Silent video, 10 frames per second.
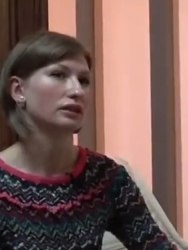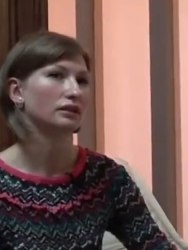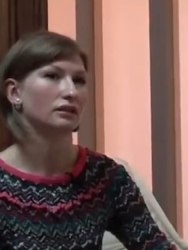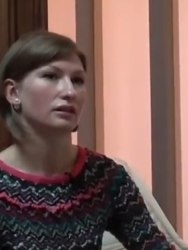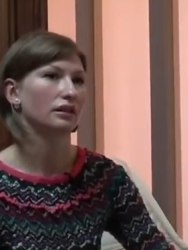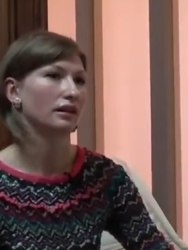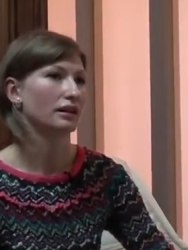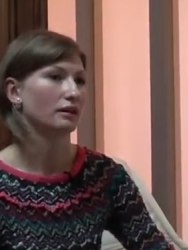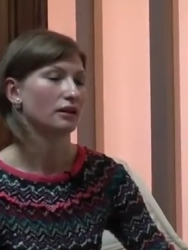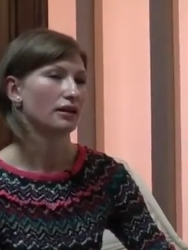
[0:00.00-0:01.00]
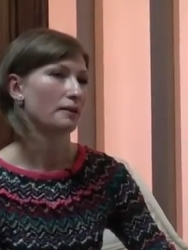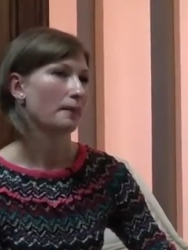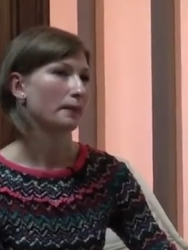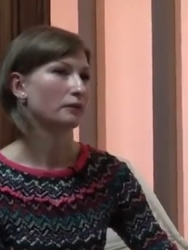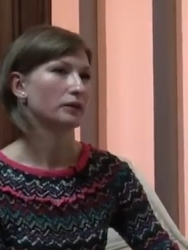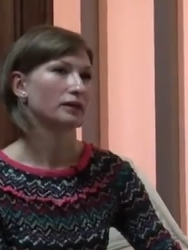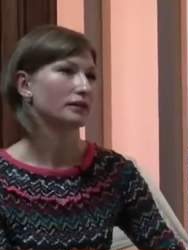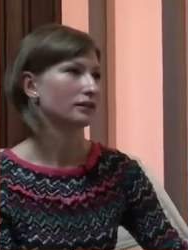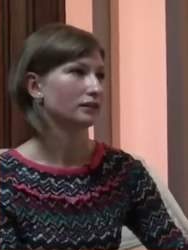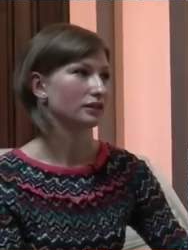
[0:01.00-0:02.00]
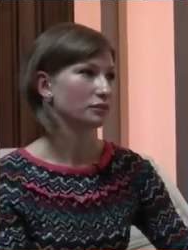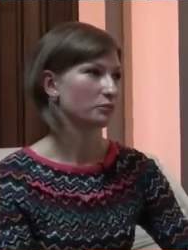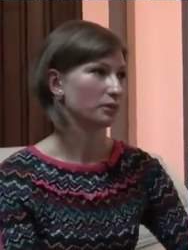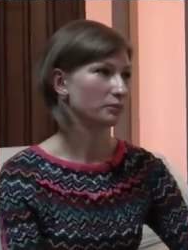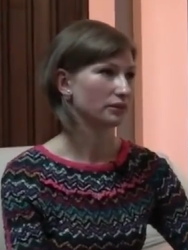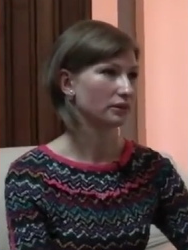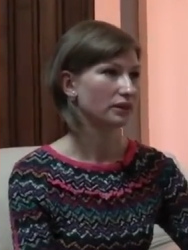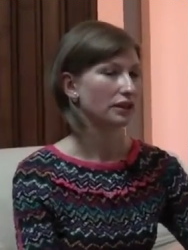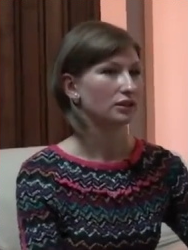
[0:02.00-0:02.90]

and they are very talented people.